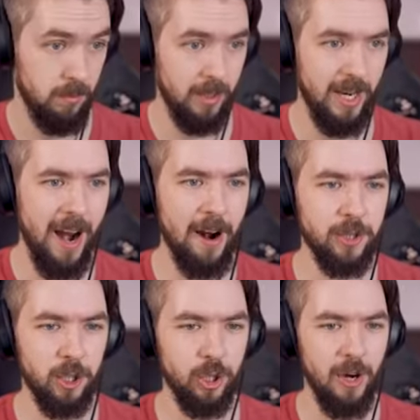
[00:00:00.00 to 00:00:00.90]
The
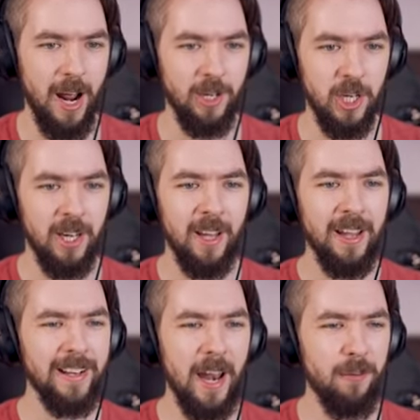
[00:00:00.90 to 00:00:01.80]
archer strategy.
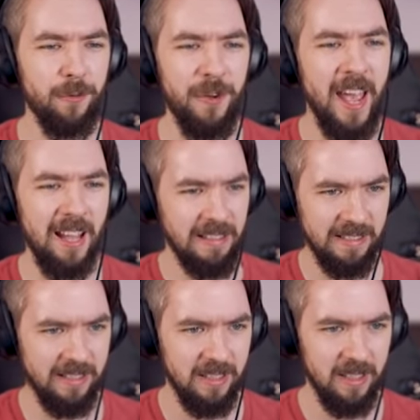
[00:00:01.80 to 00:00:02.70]
It never
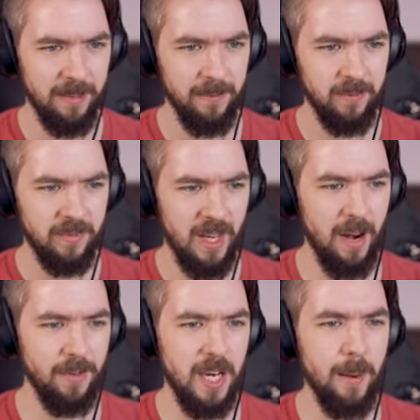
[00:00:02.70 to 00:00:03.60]
fails.
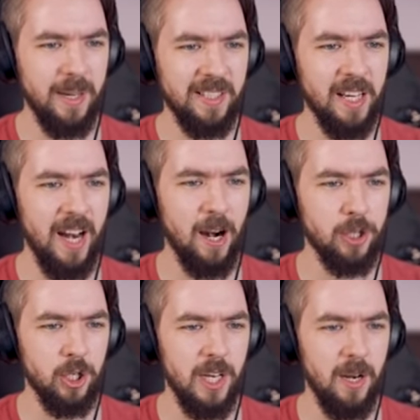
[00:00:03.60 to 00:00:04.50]
Every time I send
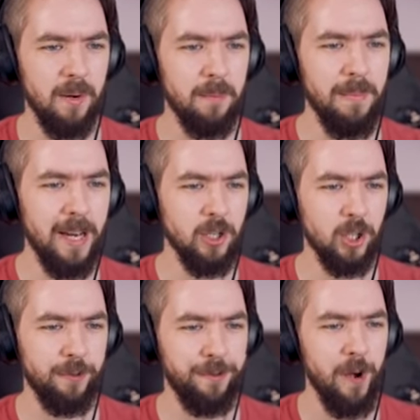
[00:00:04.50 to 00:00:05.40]
archers in, men
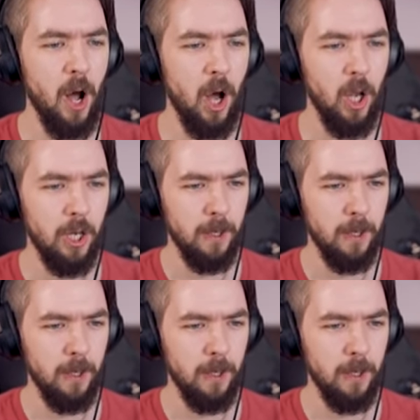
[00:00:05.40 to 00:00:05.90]
just fall.